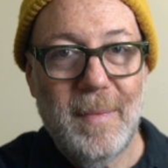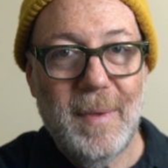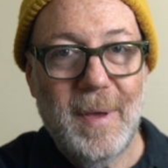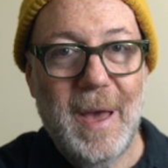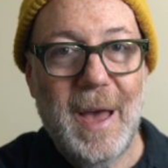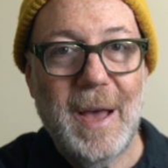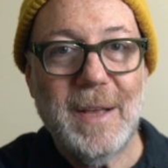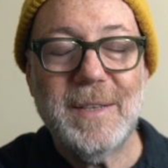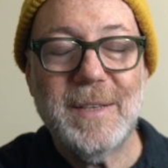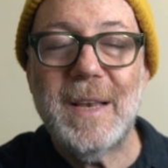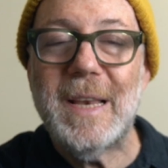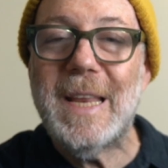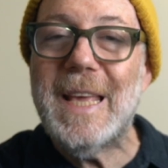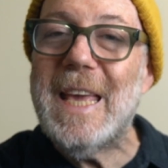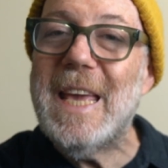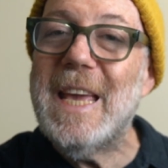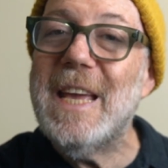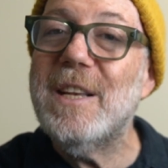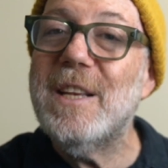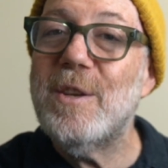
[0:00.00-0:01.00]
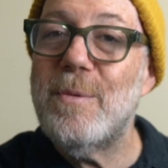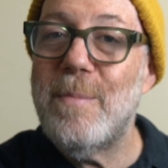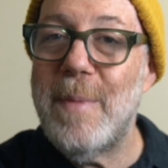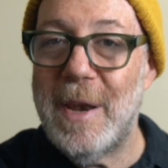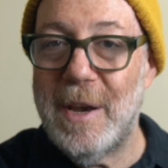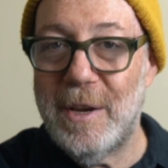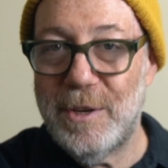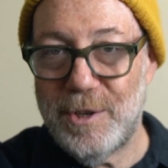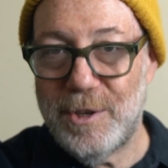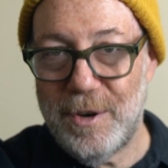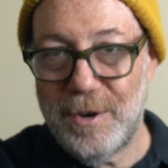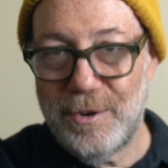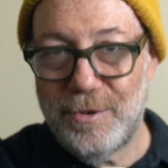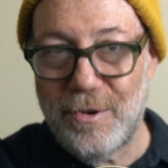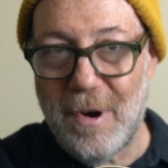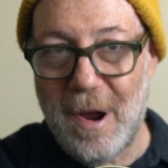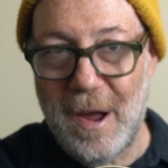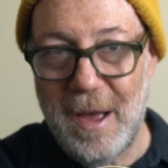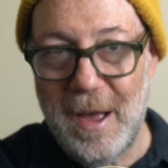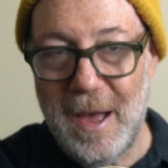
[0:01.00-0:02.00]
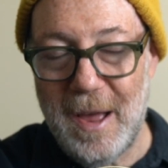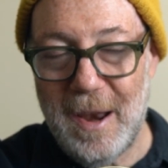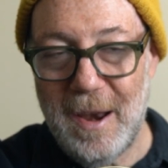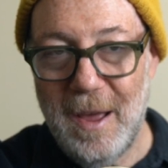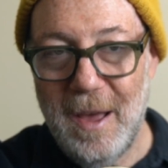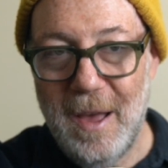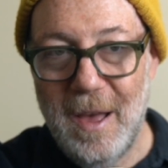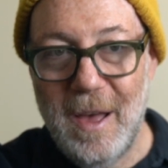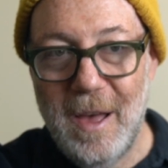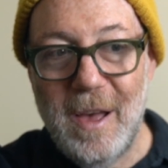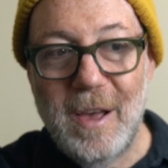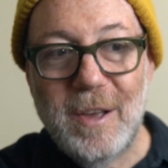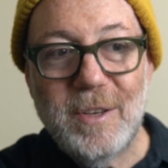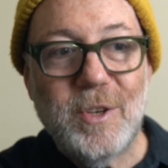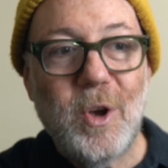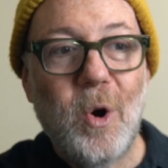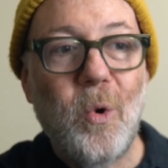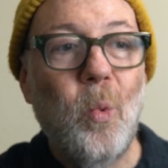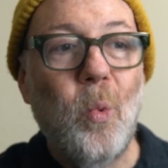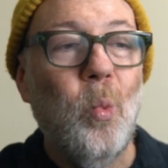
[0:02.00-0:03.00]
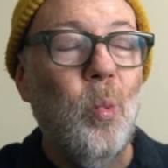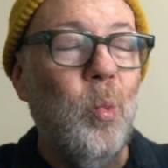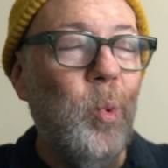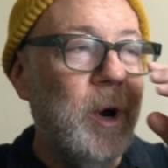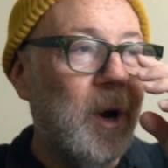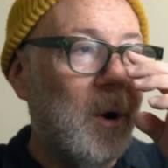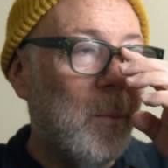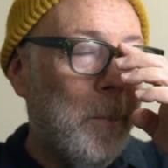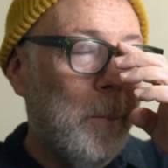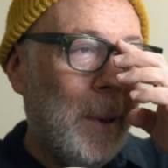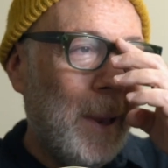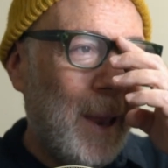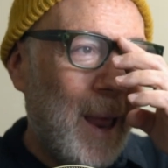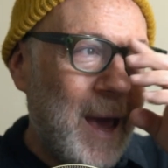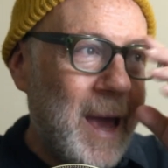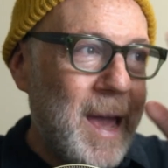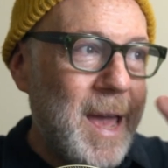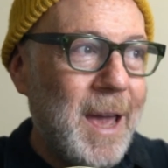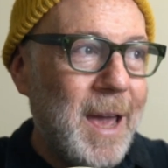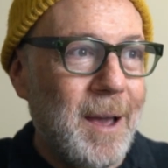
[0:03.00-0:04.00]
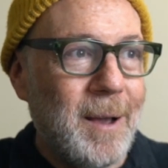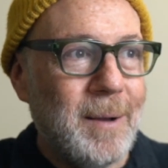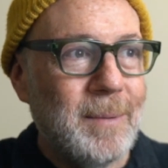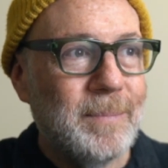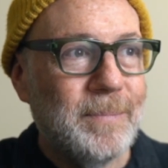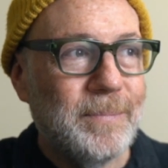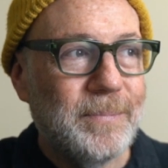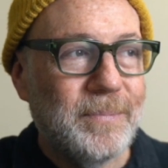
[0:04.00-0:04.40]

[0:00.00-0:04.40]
has an E diminished triad. So we're playing,